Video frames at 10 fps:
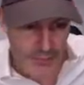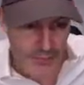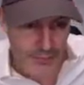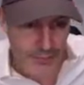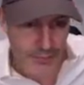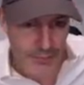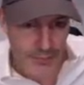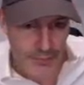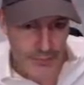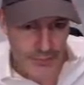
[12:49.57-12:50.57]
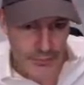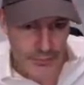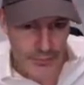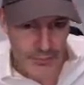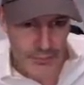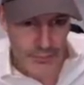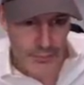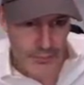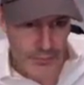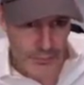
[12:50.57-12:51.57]

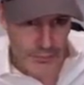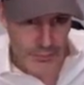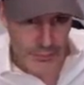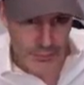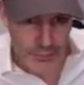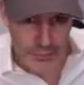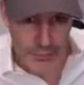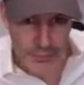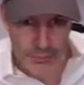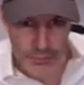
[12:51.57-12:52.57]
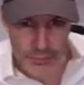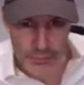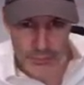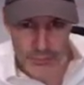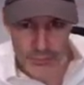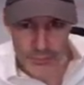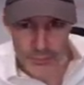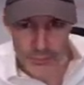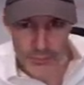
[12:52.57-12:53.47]
(silence)